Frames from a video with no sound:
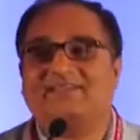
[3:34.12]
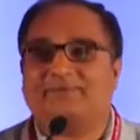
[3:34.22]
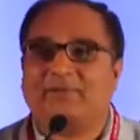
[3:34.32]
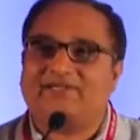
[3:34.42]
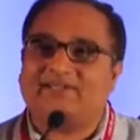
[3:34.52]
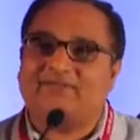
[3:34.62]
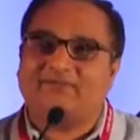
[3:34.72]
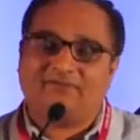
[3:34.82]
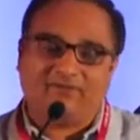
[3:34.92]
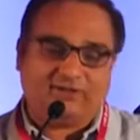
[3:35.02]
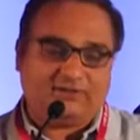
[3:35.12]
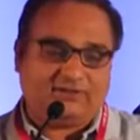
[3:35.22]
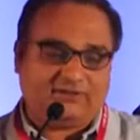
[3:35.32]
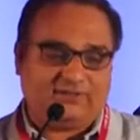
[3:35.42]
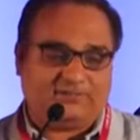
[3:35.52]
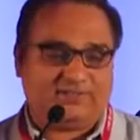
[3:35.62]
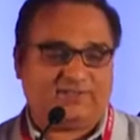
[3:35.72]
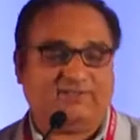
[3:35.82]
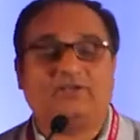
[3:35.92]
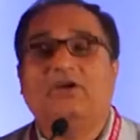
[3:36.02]
is present in 15 to
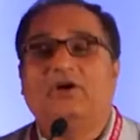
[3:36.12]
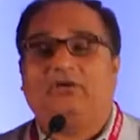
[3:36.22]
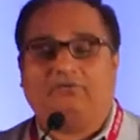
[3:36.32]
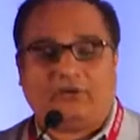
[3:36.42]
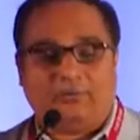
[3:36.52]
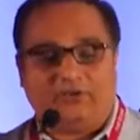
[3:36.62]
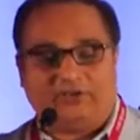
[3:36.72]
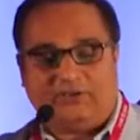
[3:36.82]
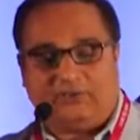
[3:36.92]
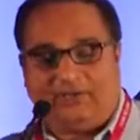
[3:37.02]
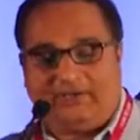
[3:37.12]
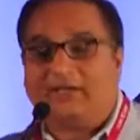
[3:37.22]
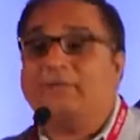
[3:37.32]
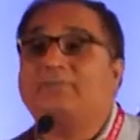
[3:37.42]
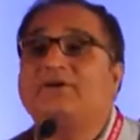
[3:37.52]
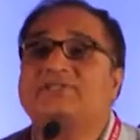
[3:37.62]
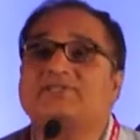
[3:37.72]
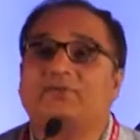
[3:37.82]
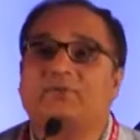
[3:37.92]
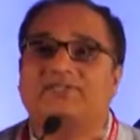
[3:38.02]
30% of community dwelling in
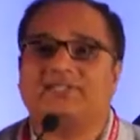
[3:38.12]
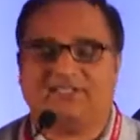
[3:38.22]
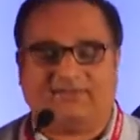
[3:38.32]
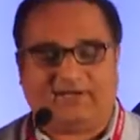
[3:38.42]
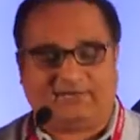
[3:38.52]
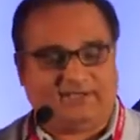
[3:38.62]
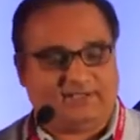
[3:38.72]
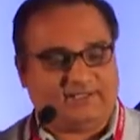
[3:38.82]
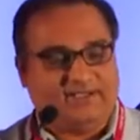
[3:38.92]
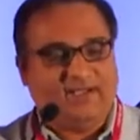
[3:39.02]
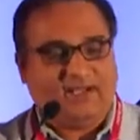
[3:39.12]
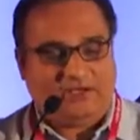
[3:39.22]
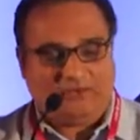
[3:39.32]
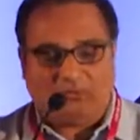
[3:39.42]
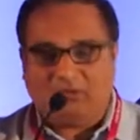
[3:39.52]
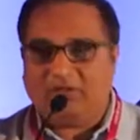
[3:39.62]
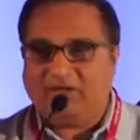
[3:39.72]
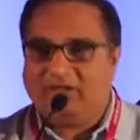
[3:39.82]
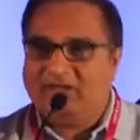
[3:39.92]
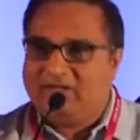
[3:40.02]
persons over 65 years and
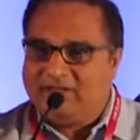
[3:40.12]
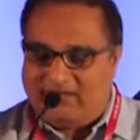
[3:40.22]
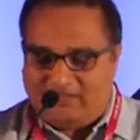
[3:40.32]
older.